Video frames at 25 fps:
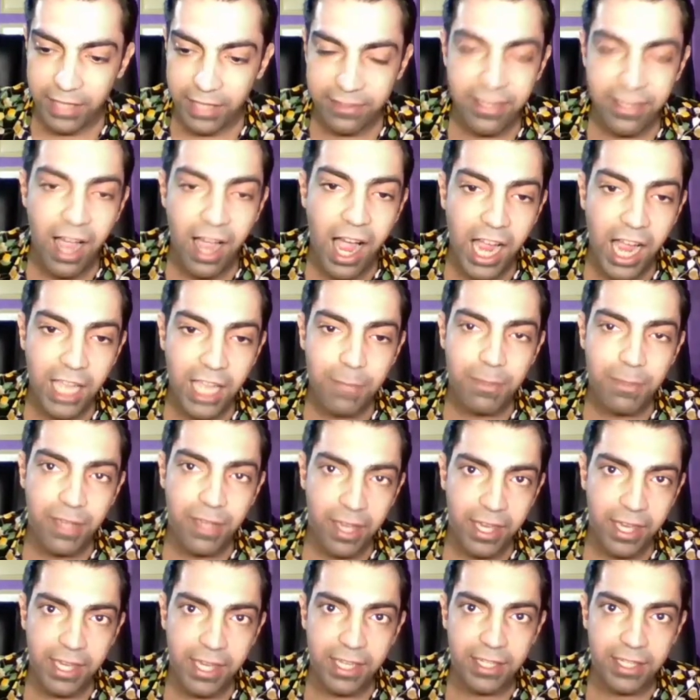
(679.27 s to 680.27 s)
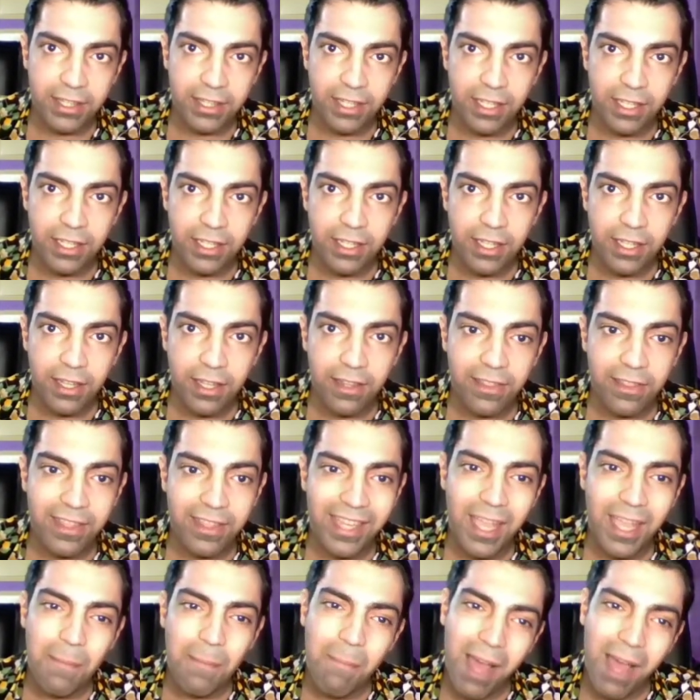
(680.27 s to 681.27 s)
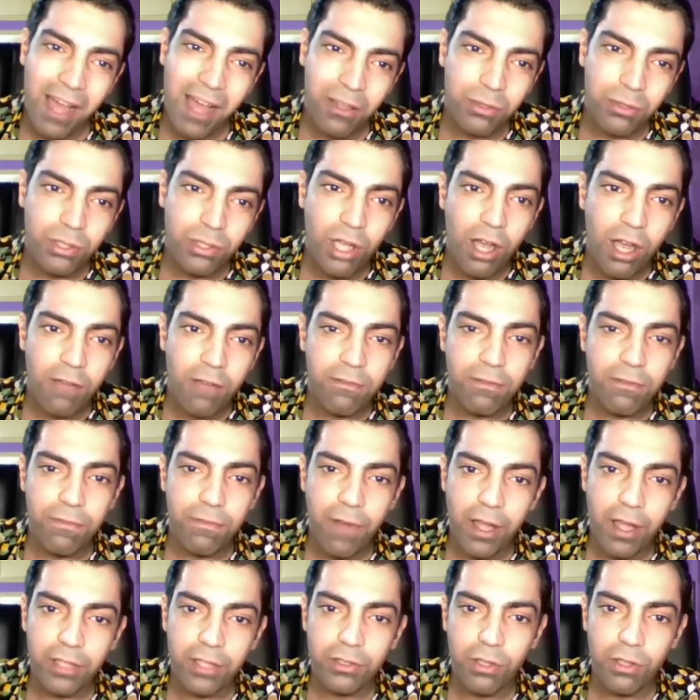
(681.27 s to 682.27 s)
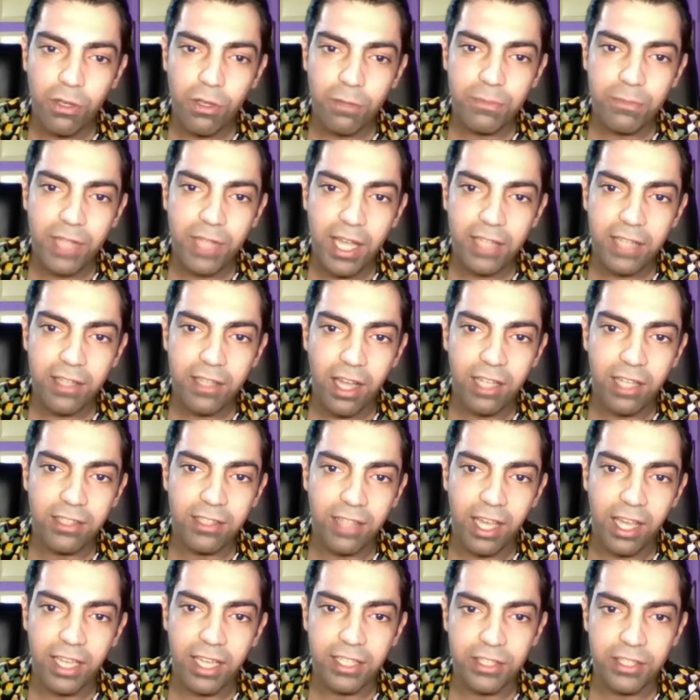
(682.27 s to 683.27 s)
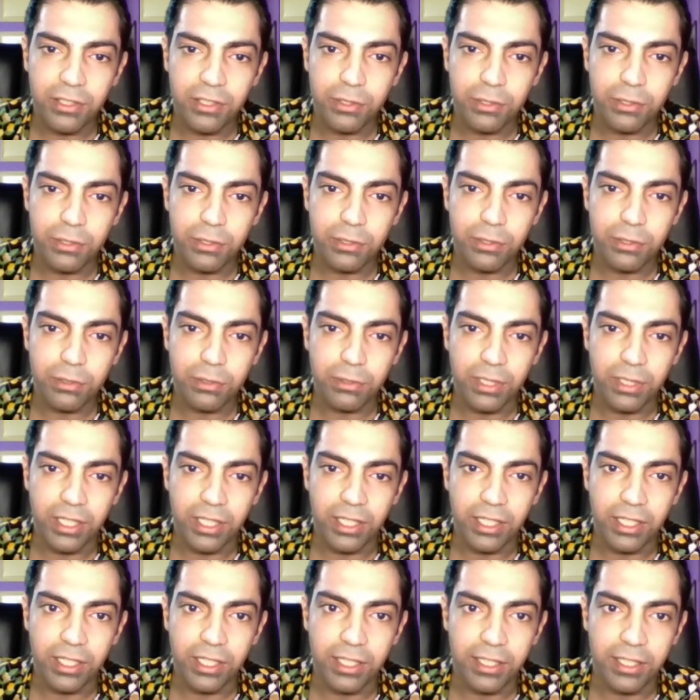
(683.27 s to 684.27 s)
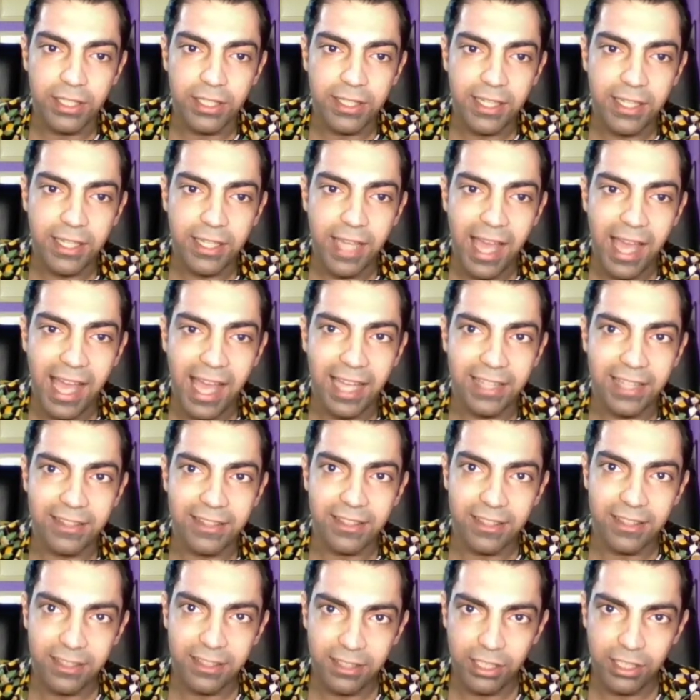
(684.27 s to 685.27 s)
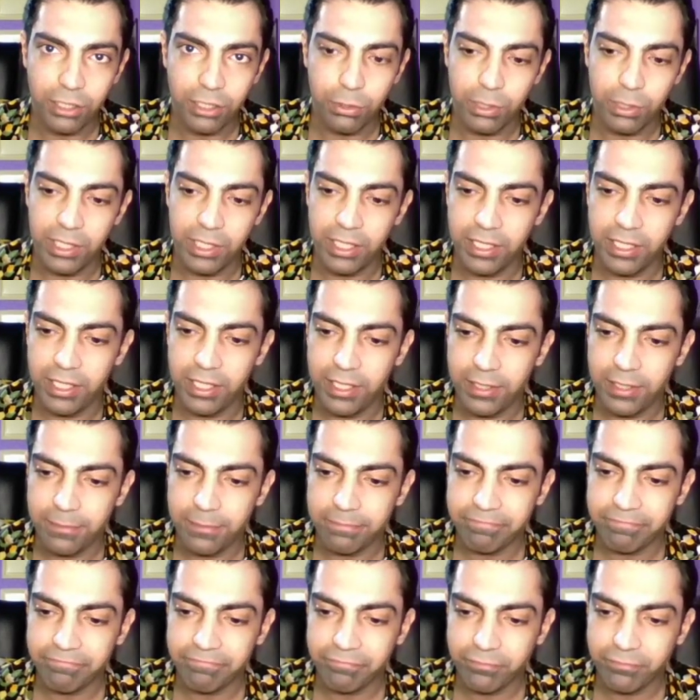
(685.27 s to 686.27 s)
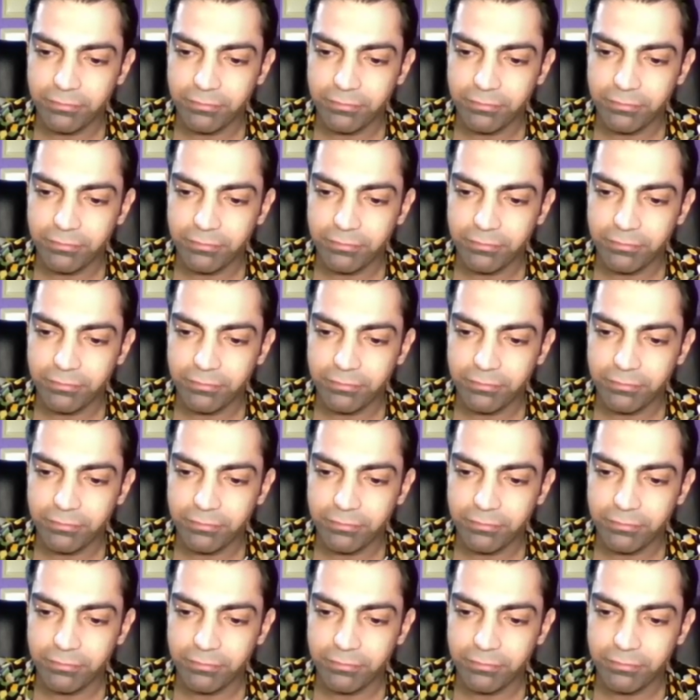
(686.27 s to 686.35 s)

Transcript: I type in the amount of Fantom that I like to uh, add liquidity.